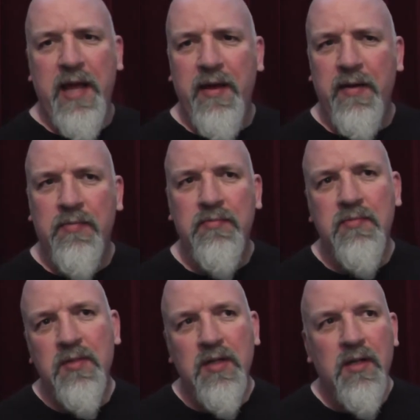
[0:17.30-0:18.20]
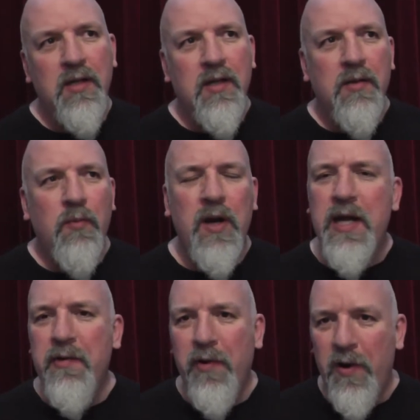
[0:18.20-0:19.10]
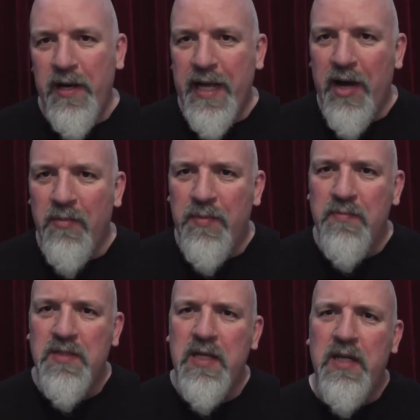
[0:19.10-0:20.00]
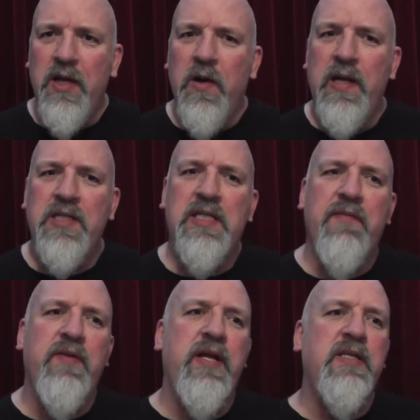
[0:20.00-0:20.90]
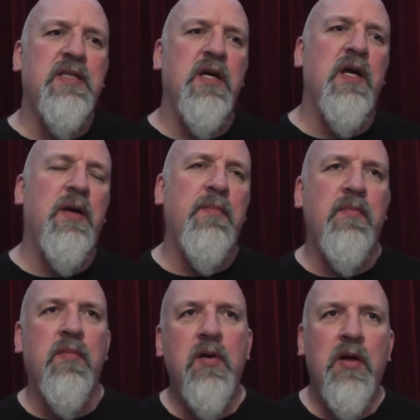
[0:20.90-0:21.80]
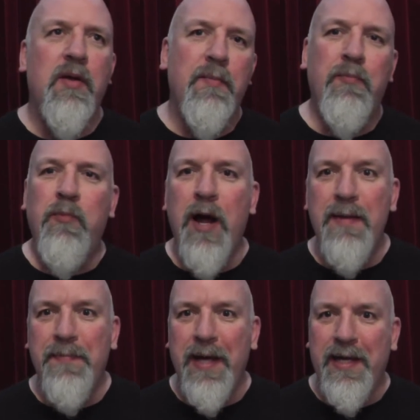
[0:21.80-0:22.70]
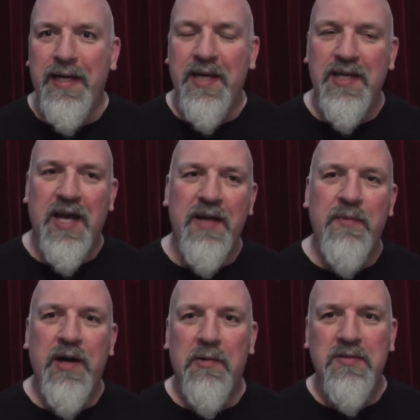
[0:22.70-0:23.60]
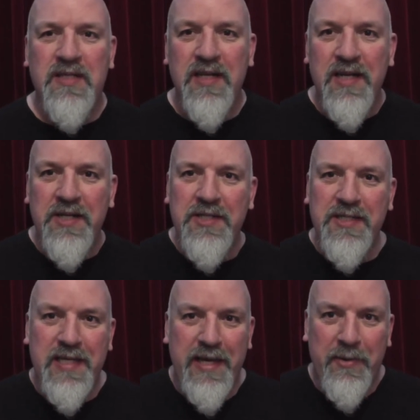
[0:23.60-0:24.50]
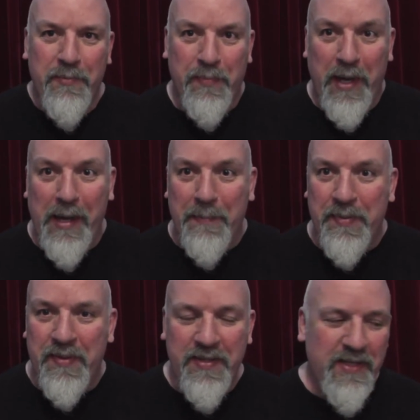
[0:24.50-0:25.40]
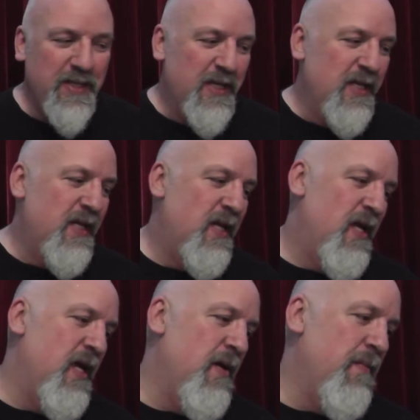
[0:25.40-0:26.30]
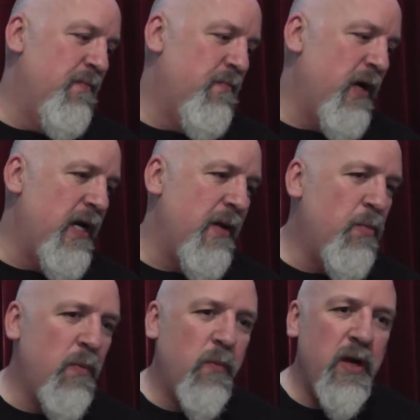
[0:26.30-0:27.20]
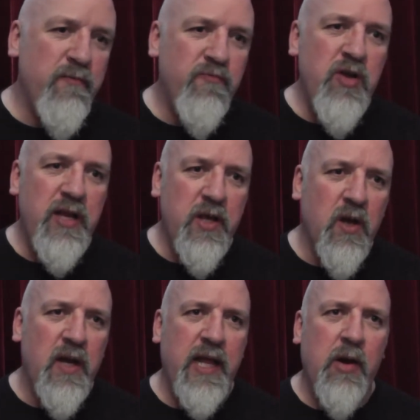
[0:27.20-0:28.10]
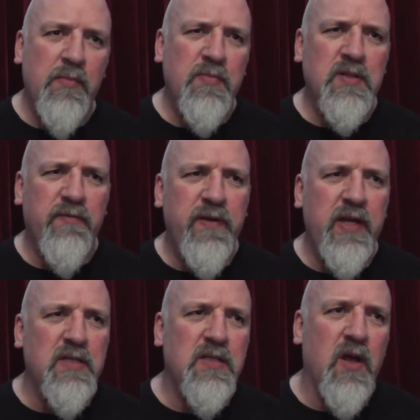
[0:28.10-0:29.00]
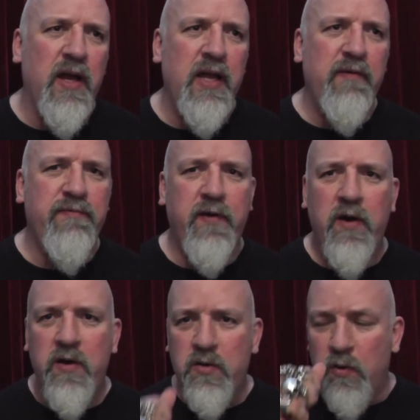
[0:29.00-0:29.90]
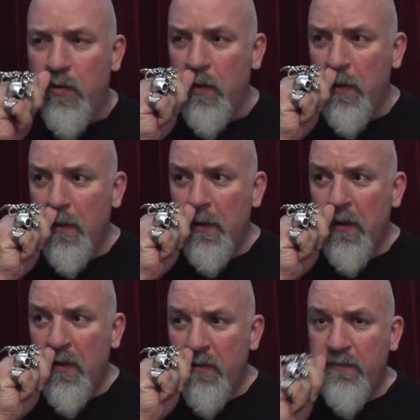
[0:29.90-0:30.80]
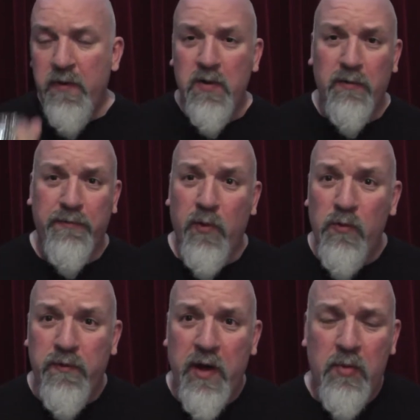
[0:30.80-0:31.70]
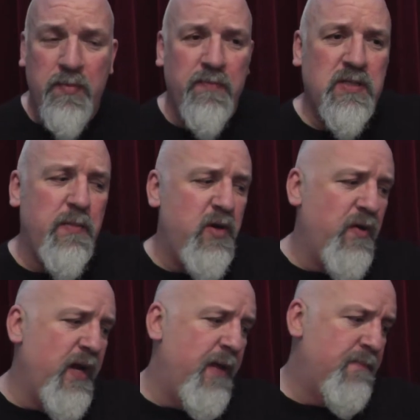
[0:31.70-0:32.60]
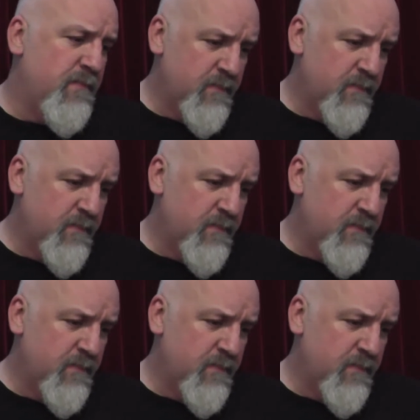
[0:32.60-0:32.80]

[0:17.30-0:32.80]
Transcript: their one of their early albums in the early 70s, um, way back in the day when I was just a little pup. Um, one of their really early albums, I think it's like their third or third or fourth album, something like that.